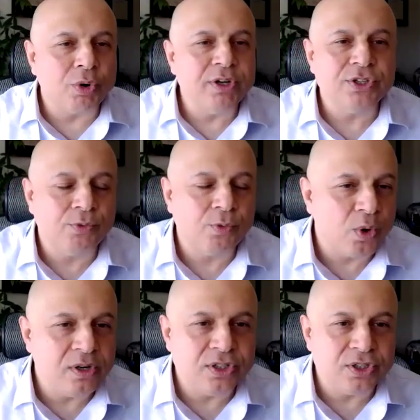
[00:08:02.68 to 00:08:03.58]
choice of
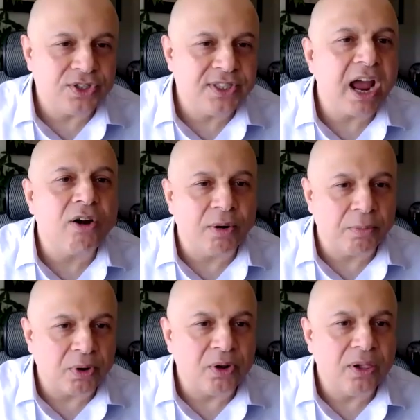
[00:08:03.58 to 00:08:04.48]
words is
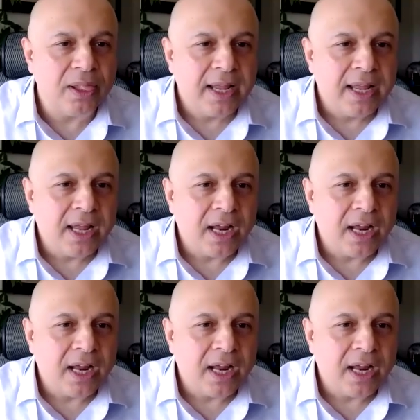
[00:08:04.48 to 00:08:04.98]
terrible.